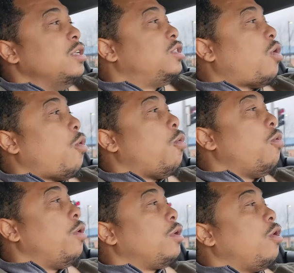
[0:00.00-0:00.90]
So
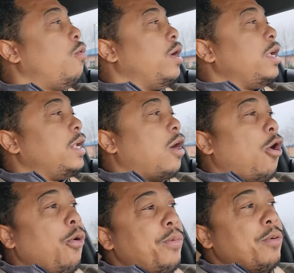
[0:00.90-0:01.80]
going in
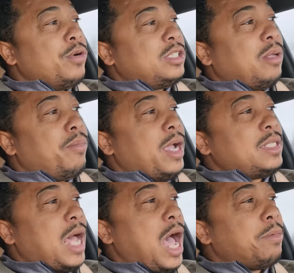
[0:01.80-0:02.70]
open was the
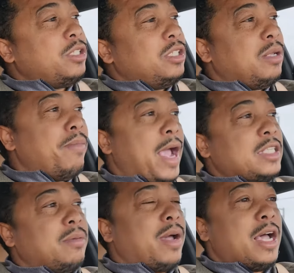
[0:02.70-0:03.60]
best option to
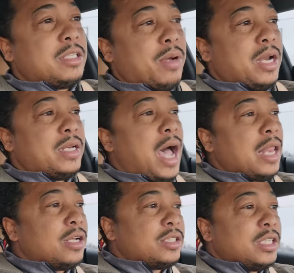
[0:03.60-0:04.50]
maximize my dollars.